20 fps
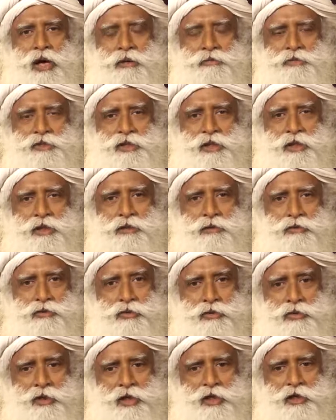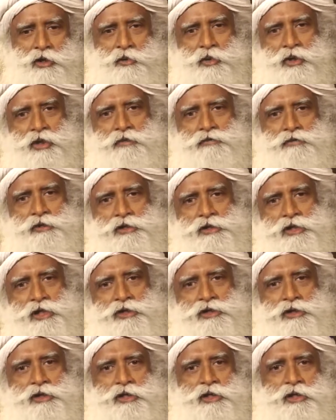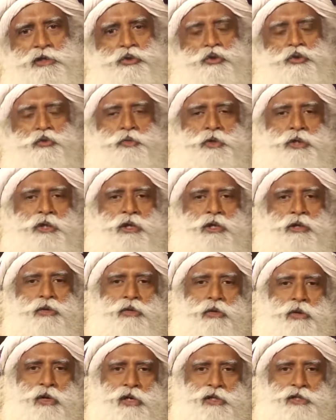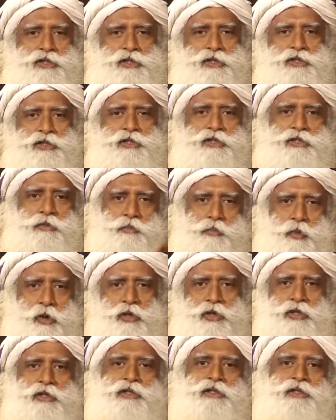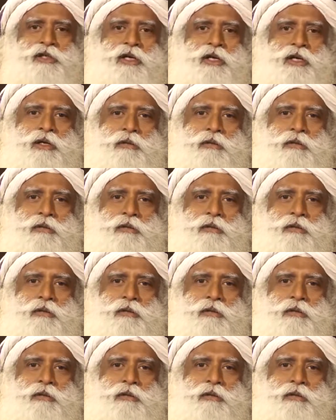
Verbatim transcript: I'm saying today in 21st century, you being a neurologist is important